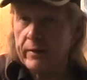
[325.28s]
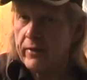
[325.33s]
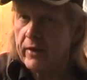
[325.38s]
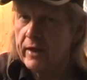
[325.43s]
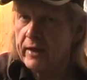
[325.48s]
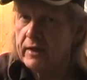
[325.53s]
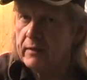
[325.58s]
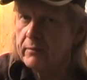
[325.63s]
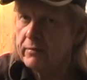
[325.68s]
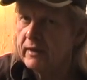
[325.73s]
and
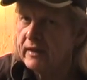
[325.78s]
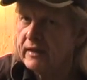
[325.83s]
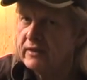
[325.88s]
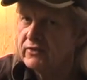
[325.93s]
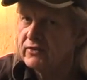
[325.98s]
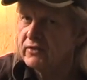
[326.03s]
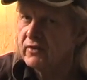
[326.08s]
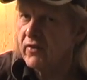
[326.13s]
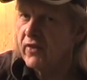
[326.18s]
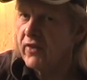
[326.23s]
then he
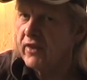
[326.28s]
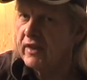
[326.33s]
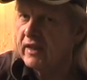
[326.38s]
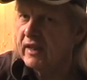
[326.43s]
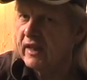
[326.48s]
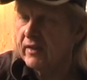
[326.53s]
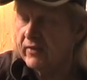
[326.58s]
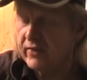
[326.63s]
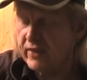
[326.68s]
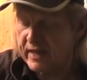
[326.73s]
plays a thing
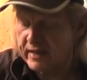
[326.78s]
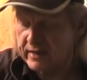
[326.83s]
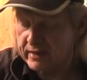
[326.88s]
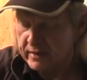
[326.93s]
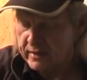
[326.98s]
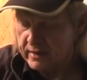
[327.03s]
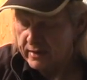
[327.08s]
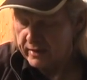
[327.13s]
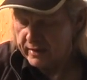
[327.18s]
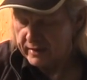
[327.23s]
like that.
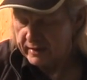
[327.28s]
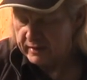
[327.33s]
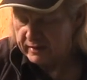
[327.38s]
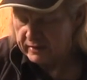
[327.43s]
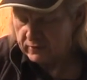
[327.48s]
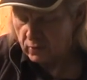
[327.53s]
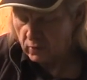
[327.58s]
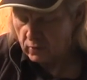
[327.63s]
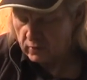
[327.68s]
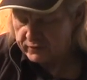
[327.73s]
He
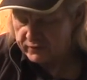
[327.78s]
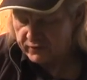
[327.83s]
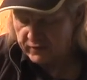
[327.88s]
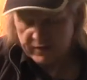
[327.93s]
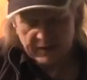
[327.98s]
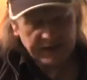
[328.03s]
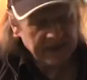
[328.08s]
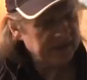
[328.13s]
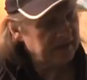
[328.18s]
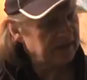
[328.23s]
calls the
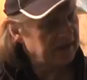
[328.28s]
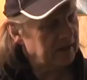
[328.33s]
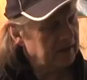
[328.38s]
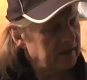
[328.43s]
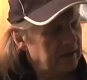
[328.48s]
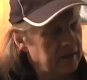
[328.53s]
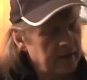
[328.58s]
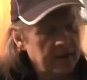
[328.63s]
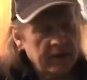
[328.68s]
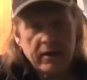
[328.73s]
technique
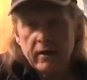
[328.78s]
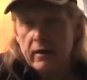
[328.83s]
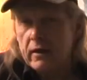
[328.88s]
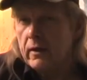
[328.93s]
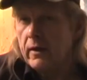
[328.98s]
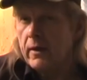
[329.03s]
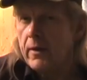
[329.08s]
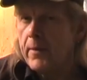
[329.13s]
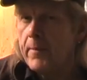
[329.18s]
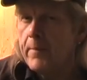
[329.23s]

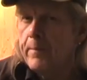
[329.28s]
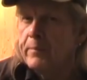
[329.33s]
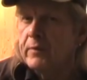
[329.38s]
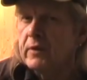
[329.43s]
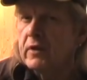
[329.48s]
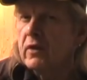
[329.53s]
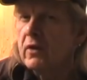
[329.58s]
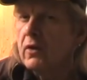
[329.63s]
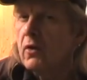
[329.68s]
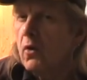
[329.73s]

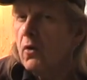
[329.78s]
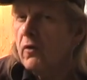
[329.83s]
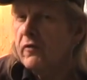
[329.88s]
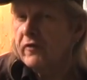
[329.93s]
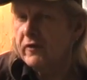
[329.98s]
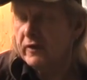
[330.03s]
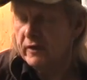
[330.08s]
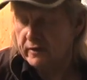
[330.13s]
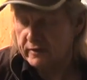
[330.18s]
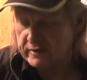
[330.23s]
claw
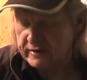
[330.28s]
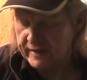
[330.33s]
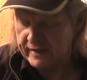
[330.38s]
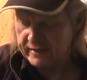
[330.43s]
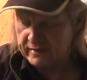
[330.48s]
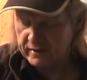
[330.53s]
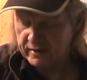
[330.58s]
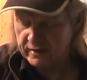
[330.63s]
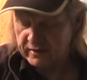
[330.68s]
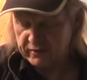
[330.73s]
finger
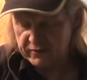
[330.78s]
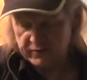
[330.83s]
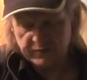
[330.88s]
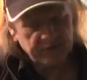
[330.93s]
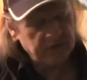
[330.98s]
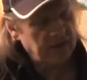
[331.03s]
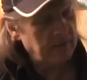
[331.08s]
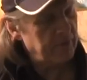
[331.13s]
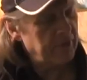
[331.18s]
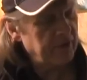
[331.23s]
technique,
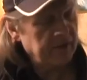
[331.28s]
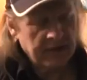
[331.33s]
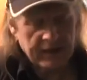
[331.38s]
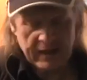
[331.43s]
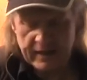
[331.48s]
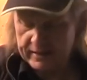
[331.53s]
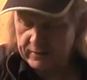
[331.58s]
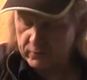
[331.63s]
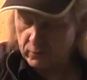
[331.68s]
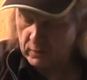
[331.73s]
something
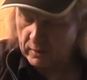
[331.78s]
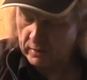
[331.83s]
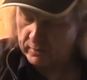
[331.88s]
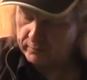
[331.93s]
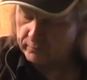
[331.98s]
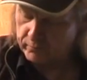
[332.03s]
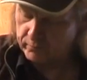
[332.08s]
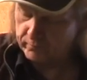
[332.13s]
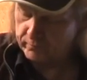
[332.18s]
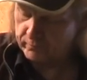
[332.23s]
like, well,
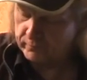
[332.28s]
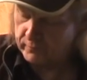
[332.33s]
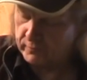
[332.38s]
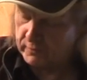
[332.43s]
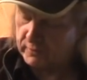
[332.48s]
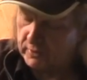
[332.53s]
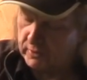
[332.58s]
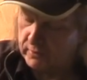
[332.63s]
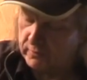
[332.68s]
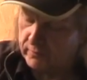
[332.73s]

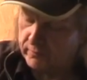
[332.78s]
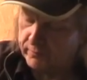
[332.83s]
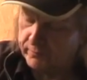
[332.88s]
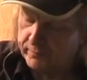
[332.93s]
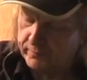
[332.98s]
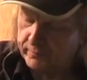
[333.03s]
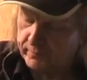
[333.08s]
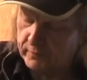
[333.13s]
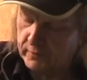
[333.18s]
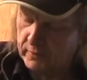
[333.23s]

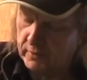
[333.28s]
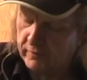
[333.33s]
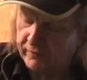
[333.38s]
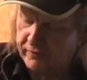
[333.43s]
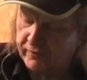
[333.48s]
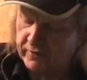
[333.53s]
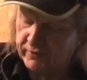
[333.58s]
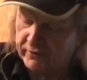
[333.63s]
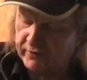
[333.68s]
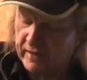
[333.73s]
your
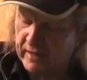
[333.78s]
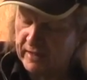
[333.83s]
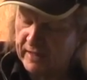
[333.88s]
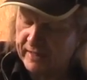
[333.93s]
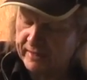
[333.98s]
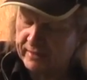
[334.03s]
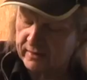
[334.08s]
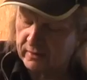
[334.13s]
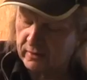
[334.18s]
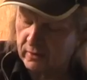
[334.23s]
fingers are
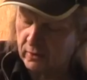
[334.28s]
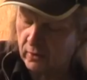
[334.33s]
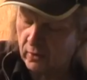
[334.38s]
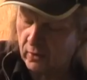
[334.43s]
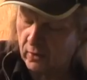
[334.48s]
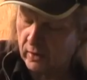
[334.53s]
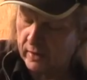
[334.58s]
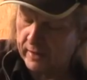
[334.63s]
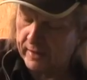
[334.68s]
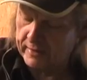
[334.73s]
like a
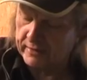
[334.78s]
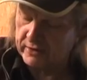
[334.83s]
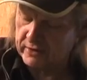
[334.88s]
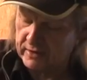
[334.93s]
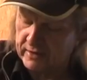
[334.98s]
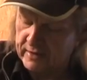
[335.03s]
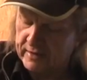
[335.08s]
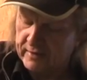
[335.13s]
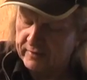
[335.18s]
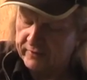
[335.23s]
claw,
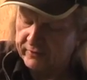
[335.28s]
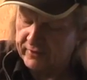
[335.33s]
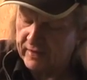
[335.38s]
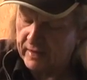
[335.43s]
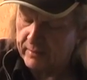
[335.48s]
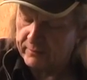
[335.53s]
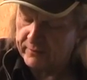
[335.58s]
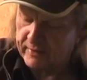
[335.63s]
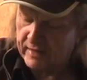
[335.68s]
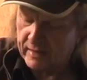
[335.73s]
and
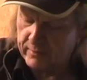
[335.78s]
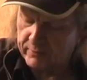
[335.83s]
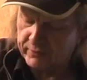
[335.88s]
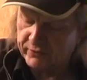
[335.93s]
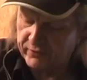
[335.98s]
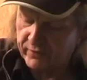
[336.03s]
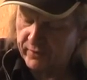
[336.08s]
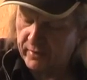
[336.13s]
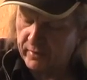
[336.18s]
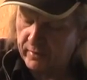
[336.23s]

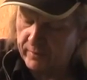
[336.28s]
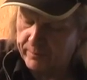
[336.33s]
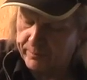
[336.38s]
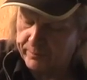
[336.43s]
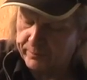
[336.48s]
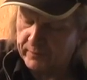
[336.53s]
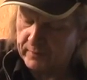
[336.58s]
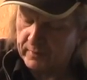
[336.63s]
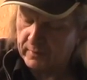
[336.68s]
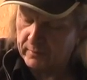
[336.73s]
sometimes the
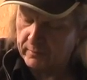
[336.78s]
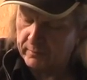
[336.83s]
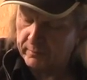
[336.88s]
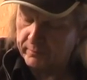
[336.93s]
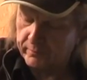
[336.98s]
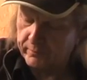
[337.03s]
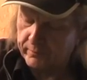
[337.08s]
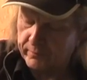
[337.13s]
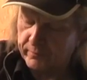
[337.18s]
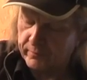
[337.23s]

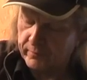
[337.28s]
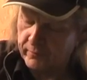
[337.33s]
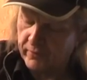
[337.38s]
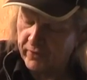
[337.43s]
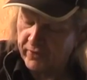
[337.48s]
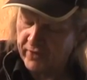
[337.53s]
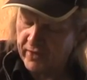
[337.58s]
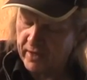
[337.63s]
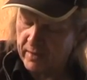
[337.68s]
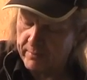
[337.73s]

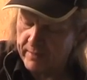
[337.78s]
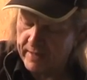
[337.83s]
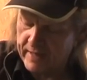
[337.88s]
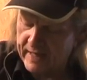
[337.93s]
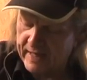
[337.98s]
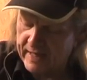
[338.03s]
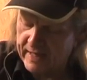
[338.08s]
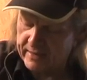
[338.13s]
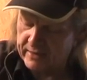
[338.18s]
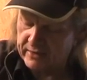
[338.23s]
thumb
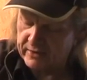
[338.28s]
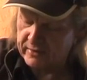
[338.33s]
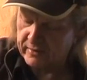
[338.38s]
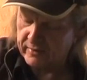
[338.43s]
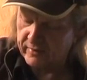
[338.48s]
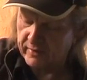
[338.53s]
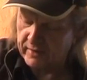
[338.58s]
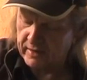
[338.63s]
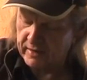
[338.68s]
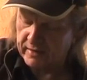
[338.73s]
and
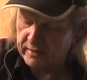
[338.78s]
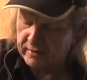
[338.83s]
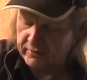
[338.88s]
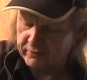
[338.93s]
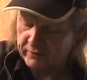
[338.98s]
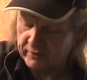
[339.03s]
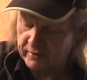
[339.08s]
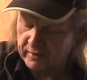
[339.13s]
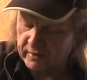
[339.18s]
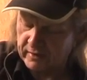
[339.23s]
the index
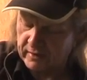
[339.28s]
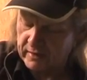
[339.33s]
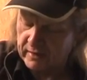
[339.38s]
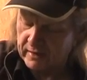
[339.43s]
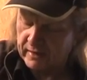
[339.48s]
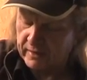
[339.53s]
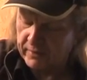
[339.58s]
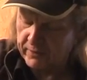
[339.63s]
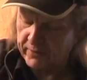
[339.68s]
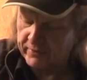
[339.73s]
finger
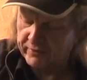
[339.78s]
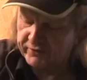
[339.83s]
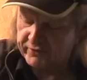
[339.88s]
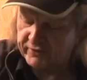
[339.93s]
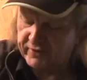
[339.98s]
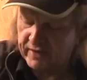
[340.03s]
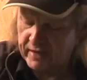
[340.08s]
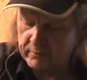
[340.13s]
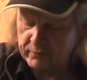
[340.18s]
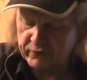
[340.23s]
hit the
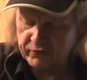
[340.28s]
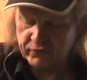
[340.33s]
same